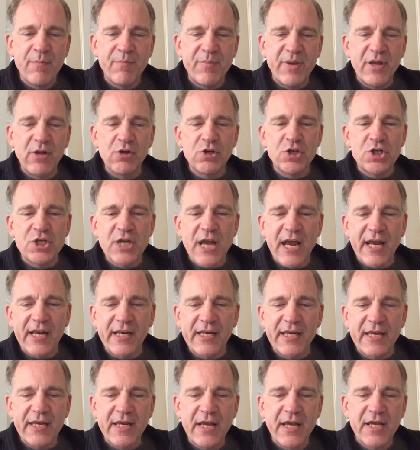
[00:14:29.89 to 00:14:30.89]
Bill
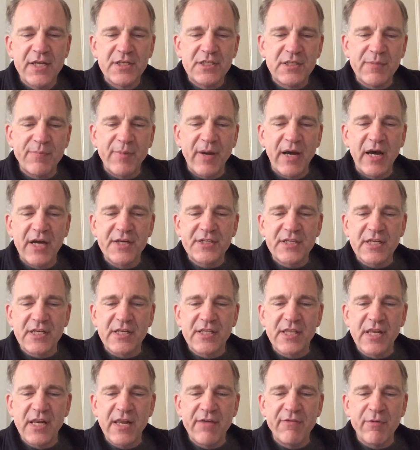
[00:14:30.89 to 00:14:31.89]
Shankly
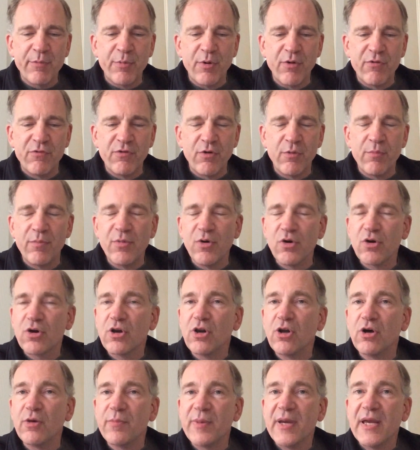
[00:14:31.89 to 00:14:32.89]
departed the Liverpool Football
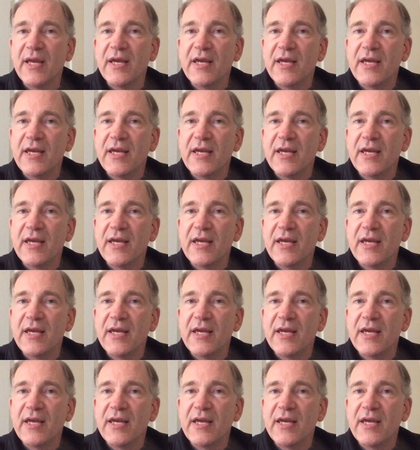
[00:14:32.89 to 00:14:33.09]
Club